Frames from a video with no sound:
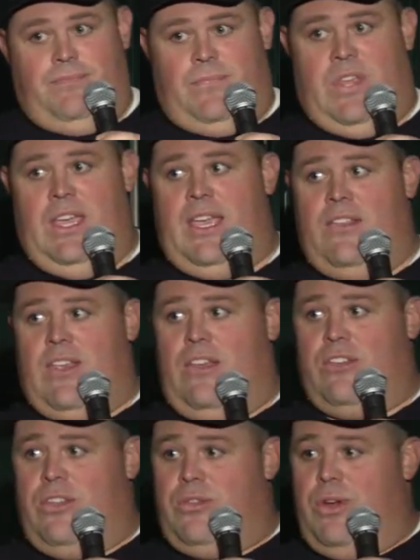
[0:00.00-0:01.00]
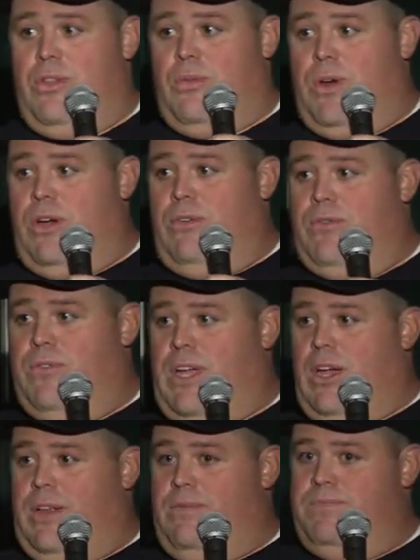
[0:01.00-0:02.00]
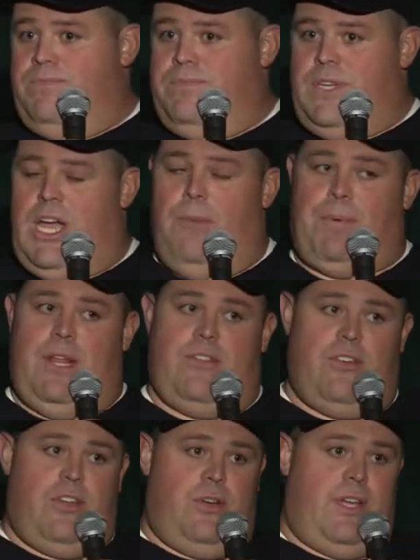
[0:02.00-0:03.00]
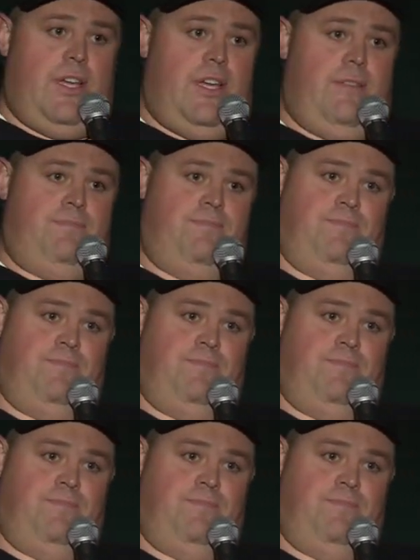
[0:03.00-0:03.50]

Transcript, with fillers: Tiki sales are through the roof. Co- companies are doing good.